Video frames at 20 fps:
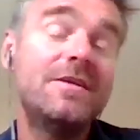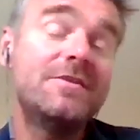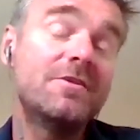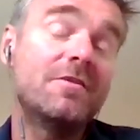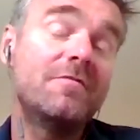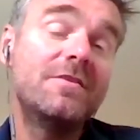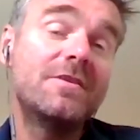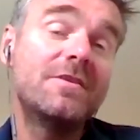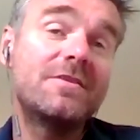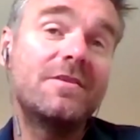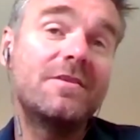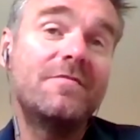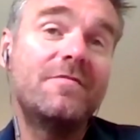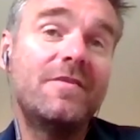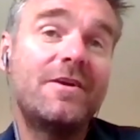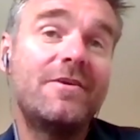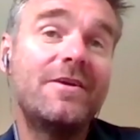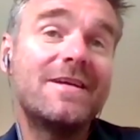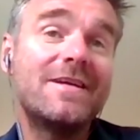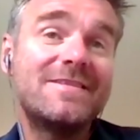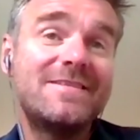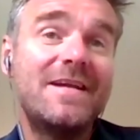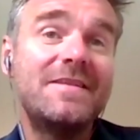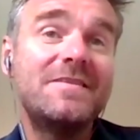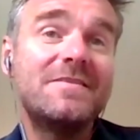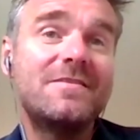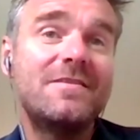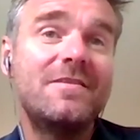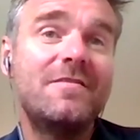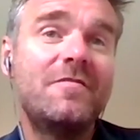is obviously very
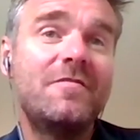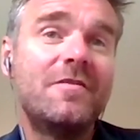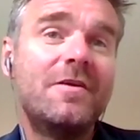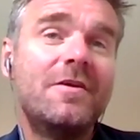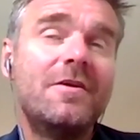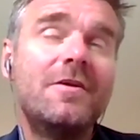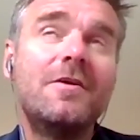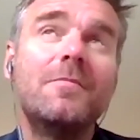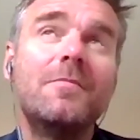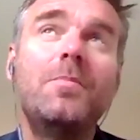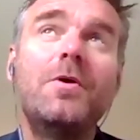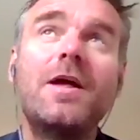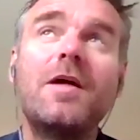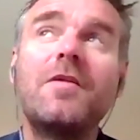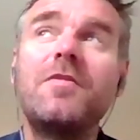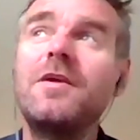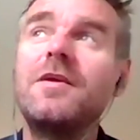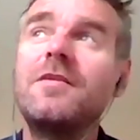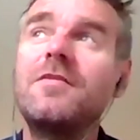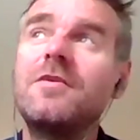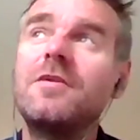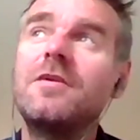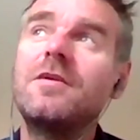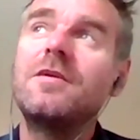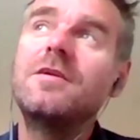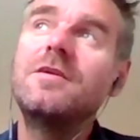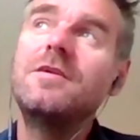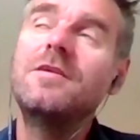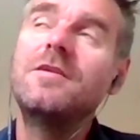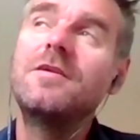extensive. But I think
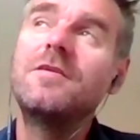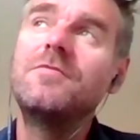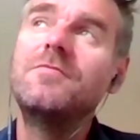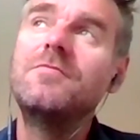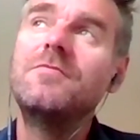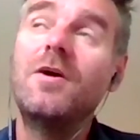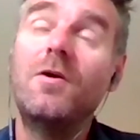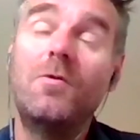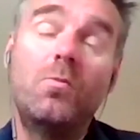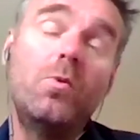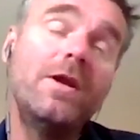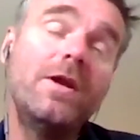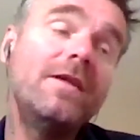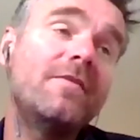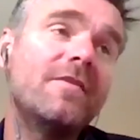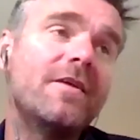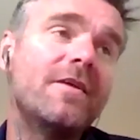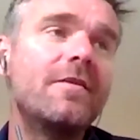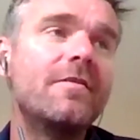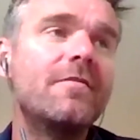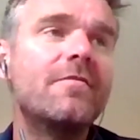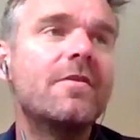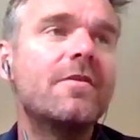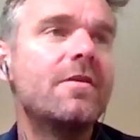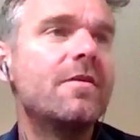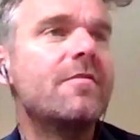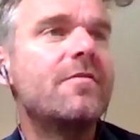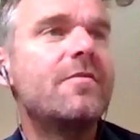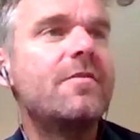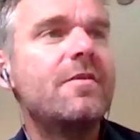the you know uh, we think
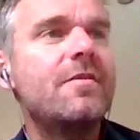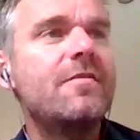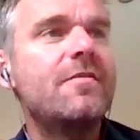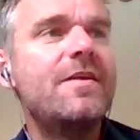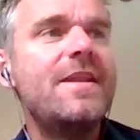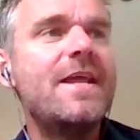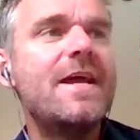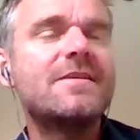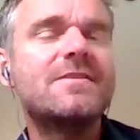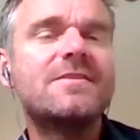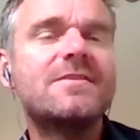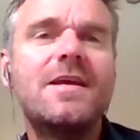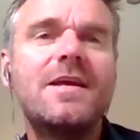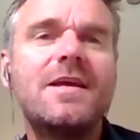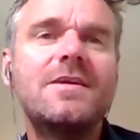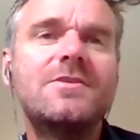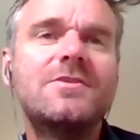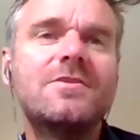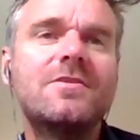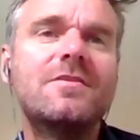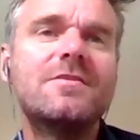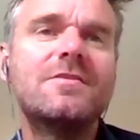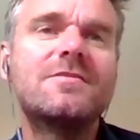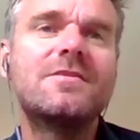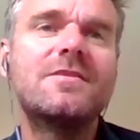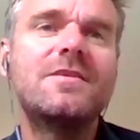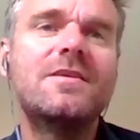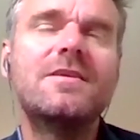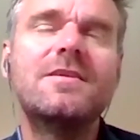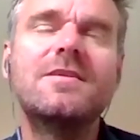that the, the next stage
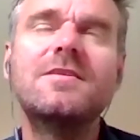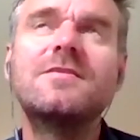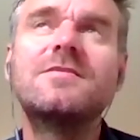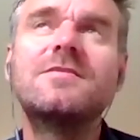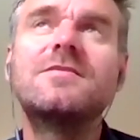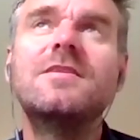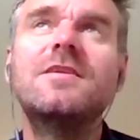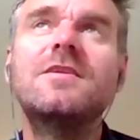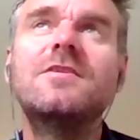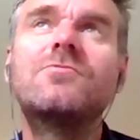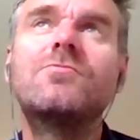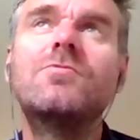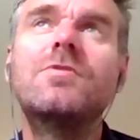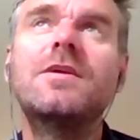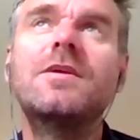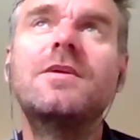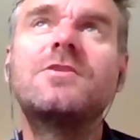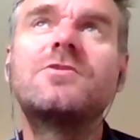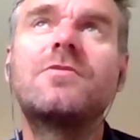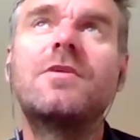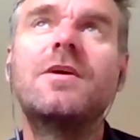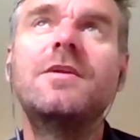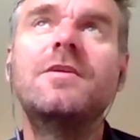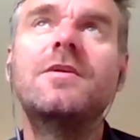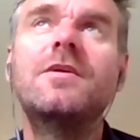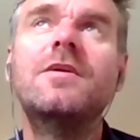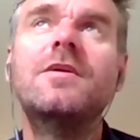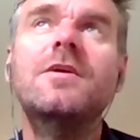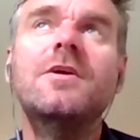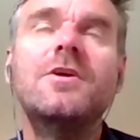is is is really trying
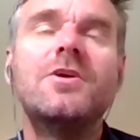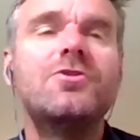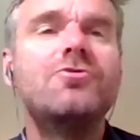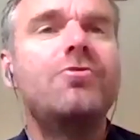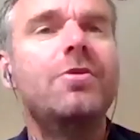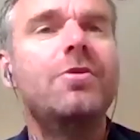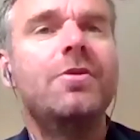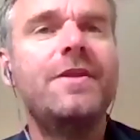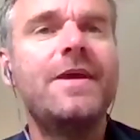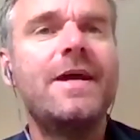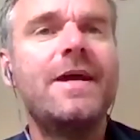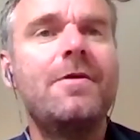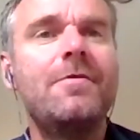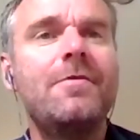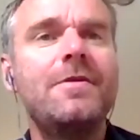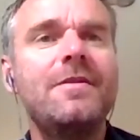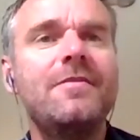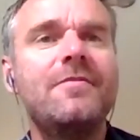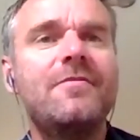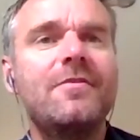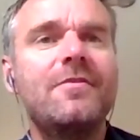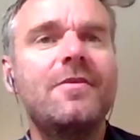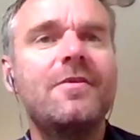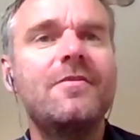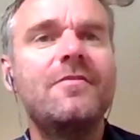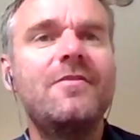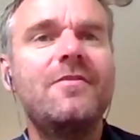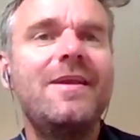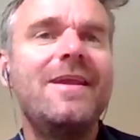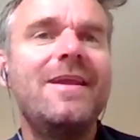to drill down
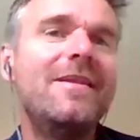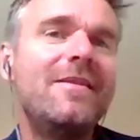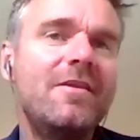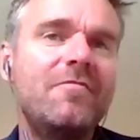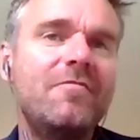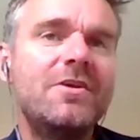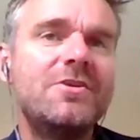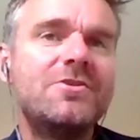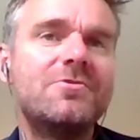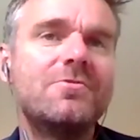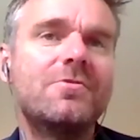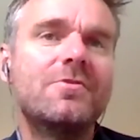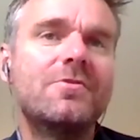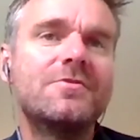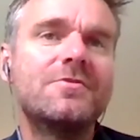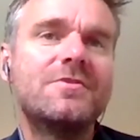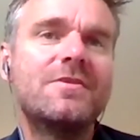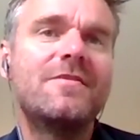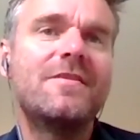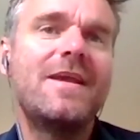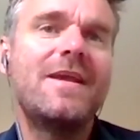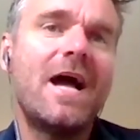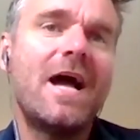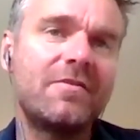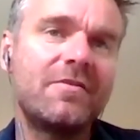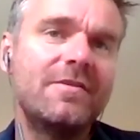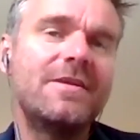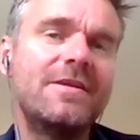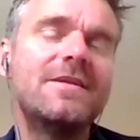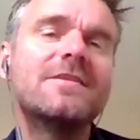into the individuals and the
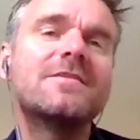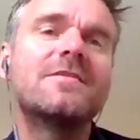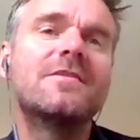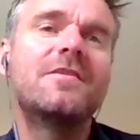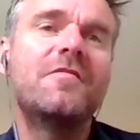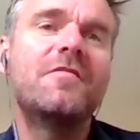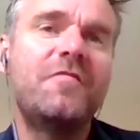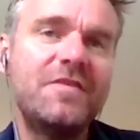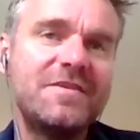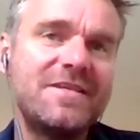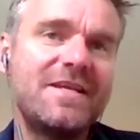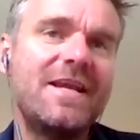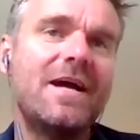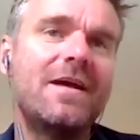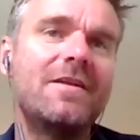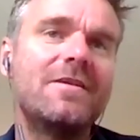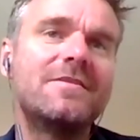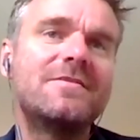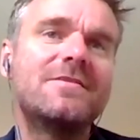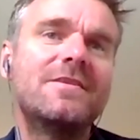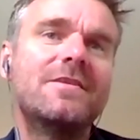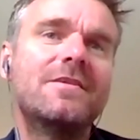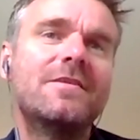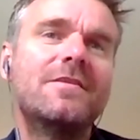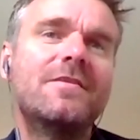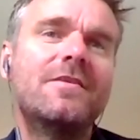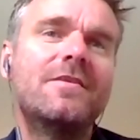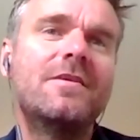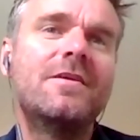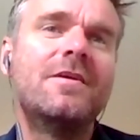athletes and the physicality
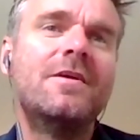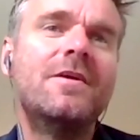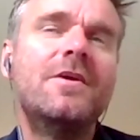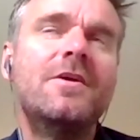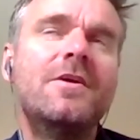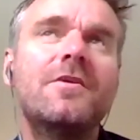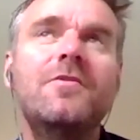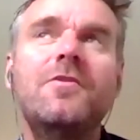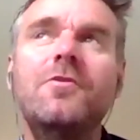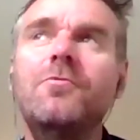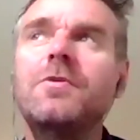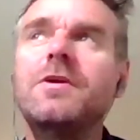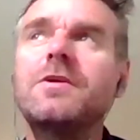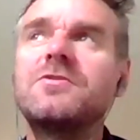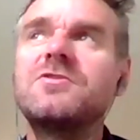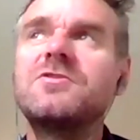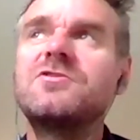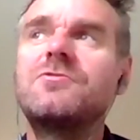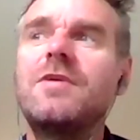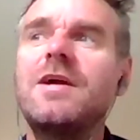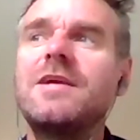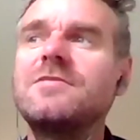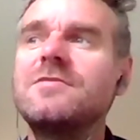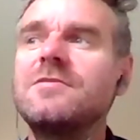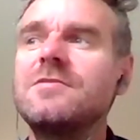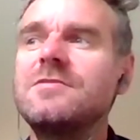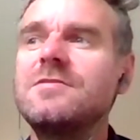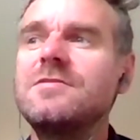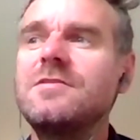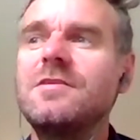and the the real
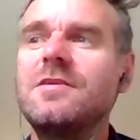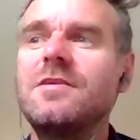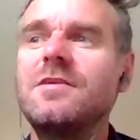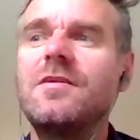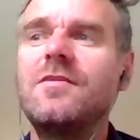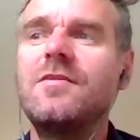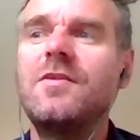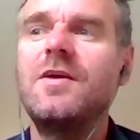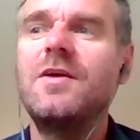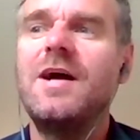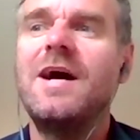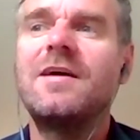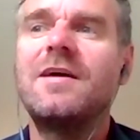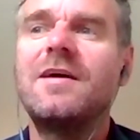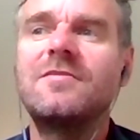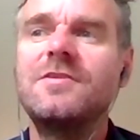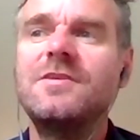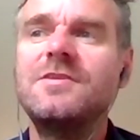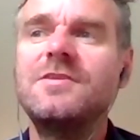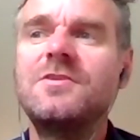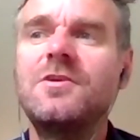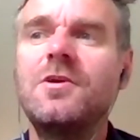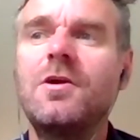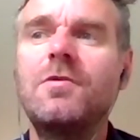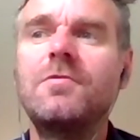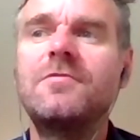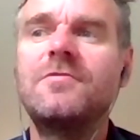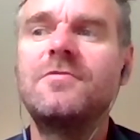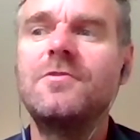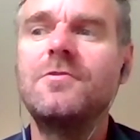stresses that that athletes
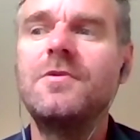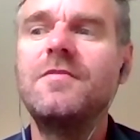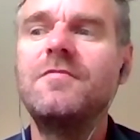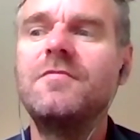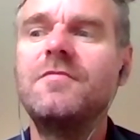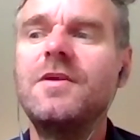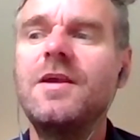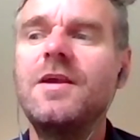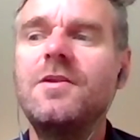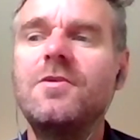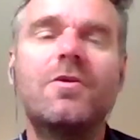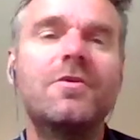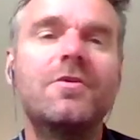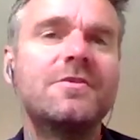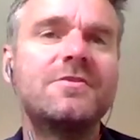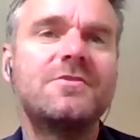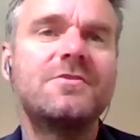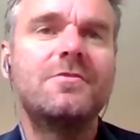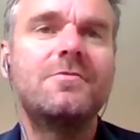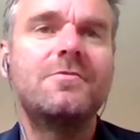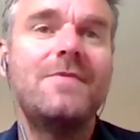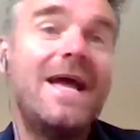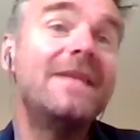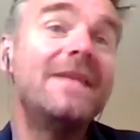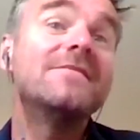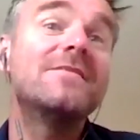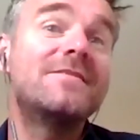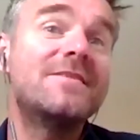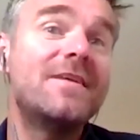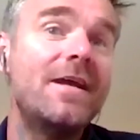go through in in order to
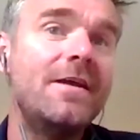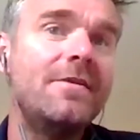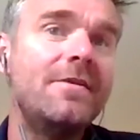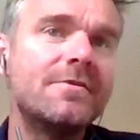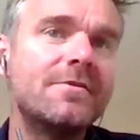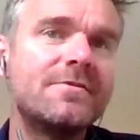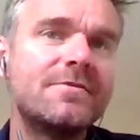entertain